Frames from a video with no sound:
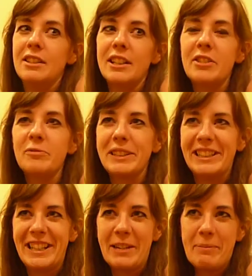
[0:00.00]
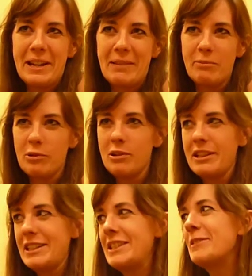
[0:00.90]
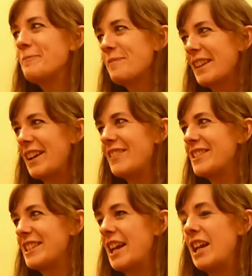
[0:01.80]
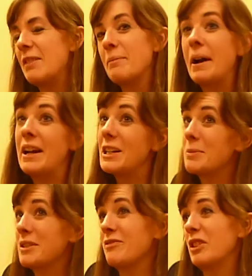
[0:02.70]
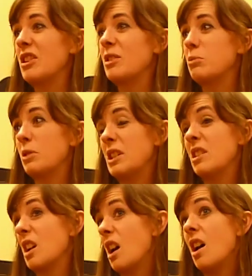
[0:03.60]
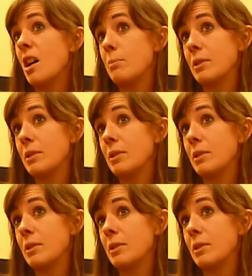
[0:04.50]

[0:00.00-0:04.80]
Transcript: Don't I like bad boys? I'd say my husband's a very good boy. He's a cop.